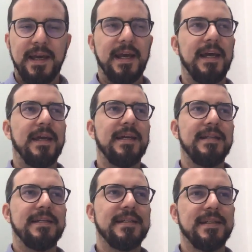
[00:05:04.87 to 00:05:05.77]

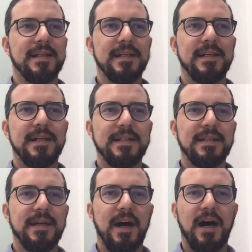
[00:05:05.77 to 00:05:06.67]
And
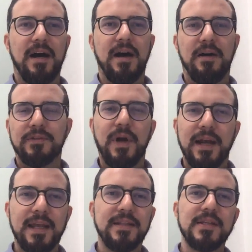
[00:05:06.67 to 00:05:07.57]
after I
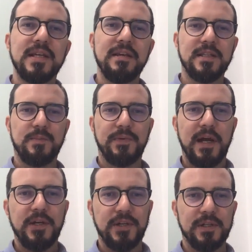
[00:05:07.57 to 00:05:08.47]
get this
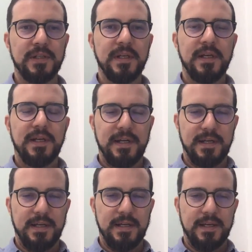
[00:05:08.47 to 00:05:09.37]
inspiration,
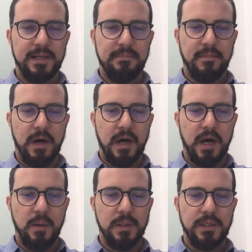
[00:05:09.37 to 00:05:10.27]

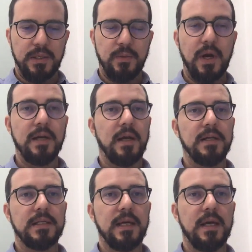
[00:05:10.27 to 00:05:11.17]
I was trying to
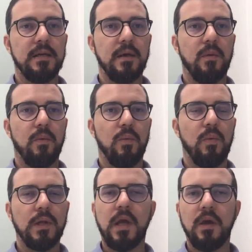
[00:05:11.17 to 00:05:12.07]
understand
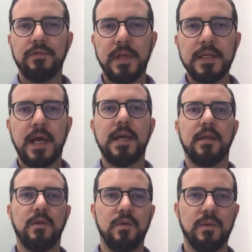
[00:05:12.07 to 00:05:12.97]
what kind of things I
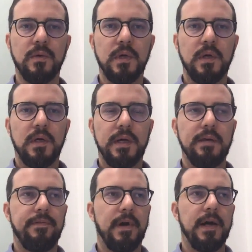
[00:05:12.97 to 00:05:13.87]
can do
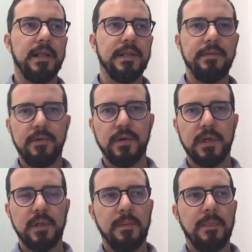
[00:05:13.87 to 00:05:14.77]
if I leave Google.